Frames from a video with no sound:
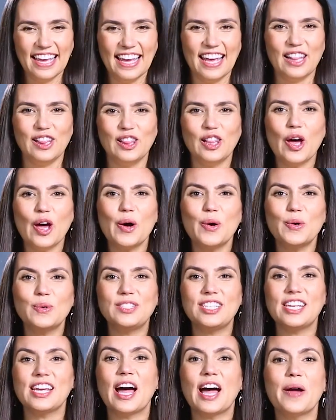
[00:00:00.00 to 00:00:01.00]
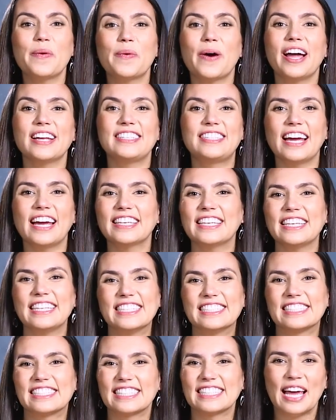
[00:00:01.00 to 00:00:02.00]
Hello DIY
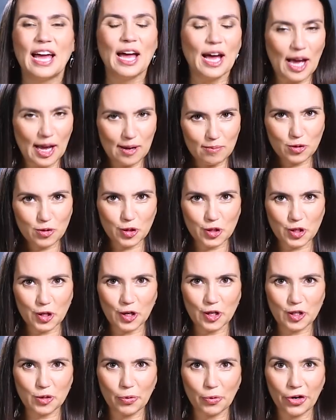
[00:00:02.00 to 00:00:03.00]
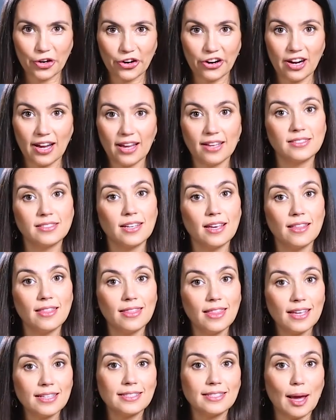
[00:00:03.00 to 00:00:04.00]
techies! I'm Trisha Hershberger, and
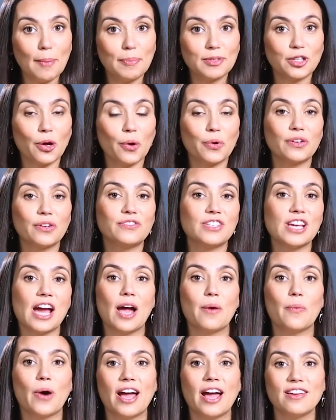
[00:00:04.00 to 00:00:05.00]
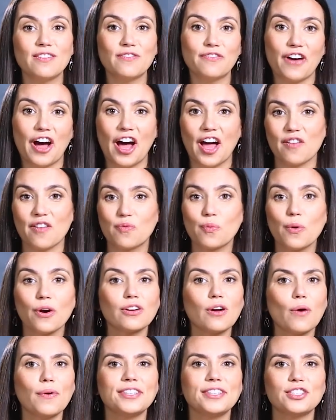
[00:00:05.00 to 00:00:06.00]
in this episode of DIY in 5, we're
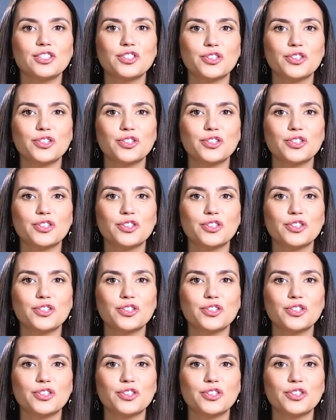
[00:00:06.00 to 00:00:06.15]
going to